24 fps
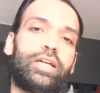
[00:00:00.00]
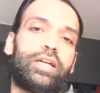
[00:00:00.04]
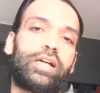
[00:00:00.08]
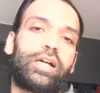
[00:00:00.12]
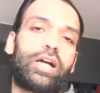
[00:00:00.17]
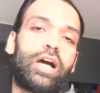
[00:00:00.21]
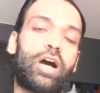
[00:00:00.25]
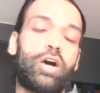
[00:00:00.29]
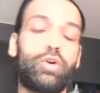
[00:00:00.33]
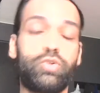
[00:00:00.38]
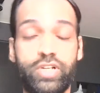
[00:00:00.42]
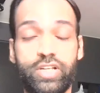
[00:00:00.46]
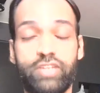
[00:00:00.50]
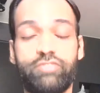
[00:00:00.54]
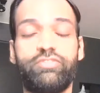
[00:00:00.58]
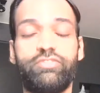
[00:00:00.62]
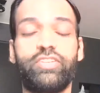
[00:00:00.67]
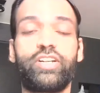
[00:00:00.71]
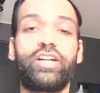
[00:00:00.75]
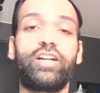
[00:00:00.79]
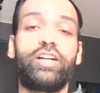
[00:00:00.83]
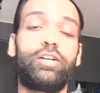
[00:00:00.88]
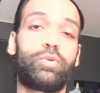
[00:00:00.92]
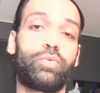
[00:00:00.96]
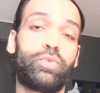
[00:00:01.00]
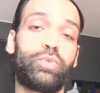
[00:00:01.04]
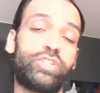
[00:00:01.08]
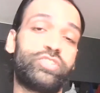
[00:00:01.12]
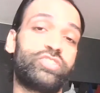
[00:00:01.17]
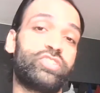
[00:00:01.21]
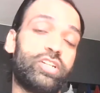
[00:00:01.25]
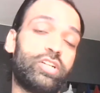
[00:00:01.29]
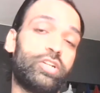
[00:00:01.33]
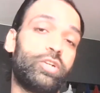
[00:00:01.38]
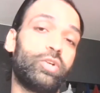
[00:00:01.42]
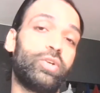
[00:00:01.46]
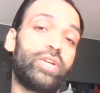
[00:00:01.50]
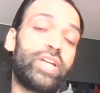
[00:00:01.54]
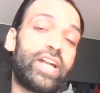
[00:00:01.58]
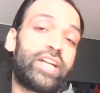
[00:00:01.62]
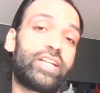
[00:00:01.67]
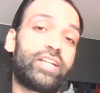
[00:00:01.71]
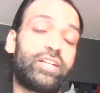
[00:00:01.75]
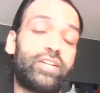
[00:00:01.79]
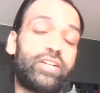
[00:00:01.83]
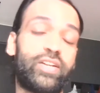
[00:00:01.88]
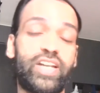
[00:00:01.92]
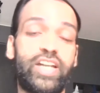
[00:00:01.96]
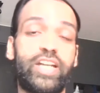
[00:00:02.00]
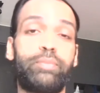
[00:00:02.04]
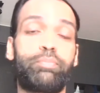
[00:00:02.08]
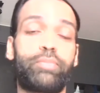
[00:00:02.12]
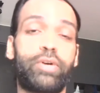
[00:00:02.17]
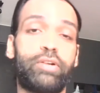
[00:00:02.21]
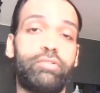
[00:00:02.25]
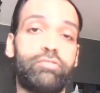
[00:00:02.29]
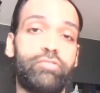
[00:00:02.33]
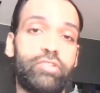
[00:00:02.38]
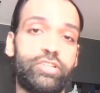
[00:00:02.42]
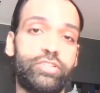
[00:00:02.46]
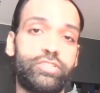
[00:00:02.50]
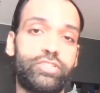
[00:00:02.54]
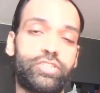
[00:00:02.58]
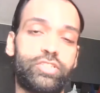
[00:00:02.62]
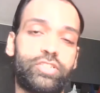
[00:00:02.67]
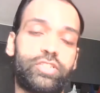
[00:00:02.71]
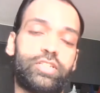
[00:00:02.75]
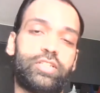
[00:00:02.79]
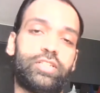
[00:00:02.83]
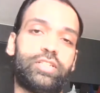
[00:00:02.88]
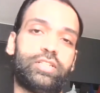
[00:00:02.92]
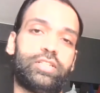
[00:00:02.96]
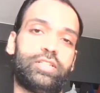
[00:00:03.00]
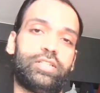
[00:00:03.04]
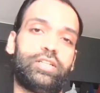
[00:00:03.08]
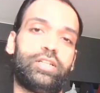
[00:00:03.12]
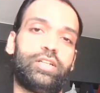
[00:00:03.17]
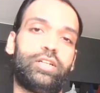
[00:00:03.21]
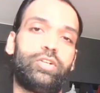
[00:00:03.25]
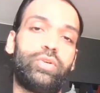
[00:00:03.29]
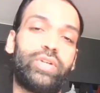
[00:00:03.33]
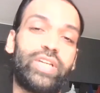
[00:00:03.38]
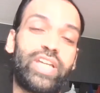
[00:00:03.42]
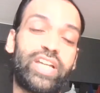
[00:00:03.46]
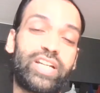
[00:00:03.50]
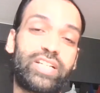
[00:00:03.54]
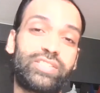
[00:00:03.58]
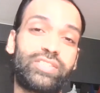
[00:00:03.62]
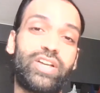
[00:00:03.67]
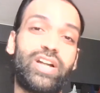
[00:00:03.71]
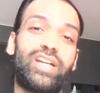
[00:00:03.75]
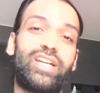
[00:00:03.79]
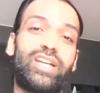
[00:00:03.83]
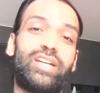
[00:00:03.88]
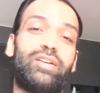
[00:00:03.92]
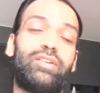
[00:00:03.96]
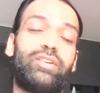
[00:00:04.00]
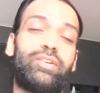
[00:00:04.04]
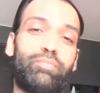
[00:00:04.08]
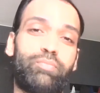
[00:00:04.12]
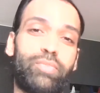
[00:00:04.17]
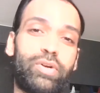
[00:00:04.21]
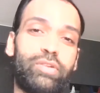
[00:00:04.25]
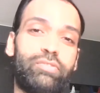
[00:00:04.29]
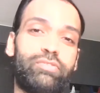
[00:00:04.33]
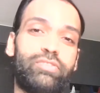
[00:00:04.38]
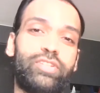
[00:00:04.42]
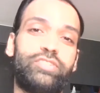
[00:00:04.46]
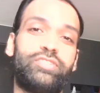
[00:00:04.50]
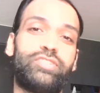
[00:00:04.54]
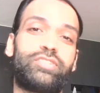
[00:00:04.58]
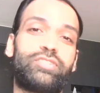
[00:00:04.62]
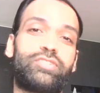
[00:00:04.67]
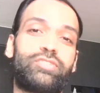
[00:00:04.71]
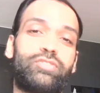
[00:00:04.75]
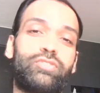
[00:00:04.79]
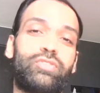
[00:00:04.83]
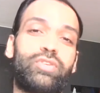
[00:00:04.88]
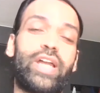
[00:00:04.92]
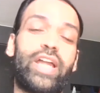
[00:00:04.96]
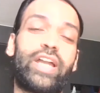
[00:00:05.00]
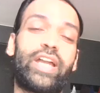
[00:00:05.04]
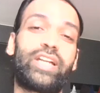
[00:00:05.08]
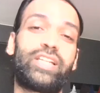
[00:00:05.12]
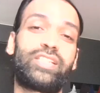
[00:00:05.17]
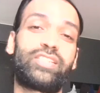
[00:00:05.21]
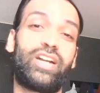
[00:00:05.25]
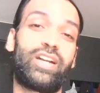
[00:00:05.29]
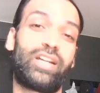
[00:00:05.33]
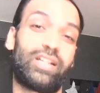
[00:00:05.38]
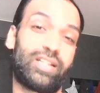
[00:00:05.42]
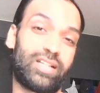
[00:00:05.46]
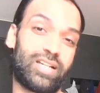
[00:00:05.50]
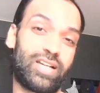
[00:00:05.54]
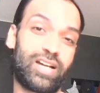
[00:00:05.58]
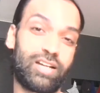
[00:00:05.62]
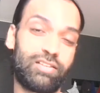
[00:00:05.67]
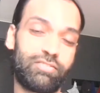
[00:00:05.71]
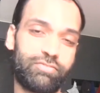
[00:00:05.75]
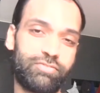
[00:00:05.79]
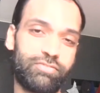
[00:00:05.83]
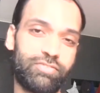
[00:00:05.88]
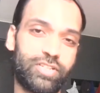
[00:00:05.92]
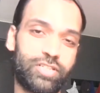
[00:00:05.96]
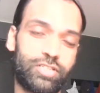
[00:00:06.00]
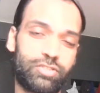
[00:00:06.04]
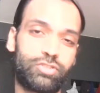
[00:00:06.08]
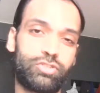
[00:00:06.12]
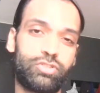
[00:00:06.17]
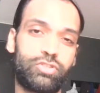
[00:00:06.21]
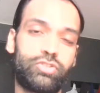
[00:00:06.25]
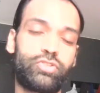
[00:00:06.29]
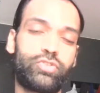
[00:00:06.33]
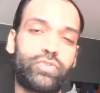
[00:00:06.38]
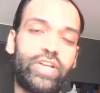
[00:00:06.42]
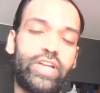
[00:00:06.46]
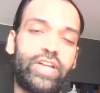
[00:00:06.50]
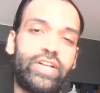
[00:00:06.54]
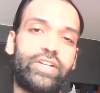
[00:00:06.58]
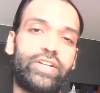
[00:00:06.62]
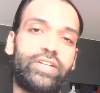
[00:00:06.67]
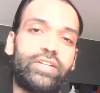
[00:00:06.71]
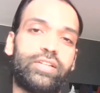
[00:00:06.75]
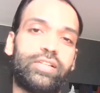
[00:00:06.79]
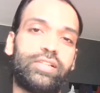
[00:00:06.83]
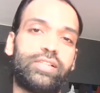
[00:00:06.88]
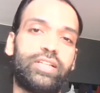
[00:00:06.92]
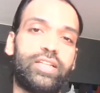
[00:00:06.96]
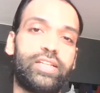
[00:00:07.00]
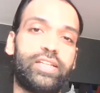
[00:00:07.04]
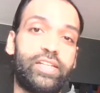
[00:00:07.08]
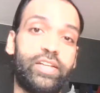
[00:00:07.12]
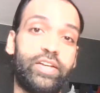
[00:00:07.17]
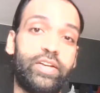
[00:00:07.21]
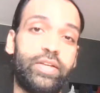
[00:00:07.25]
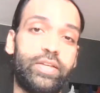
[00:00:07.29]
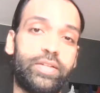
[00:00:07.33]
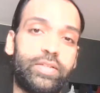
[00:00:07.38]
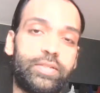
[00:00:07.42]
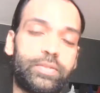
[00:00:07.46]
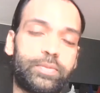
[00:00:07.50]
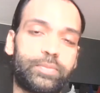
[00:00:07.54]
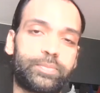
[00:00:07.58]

how difficult was it to get a trade privilege, to get certain privileges, to get certain comforts to trade in India?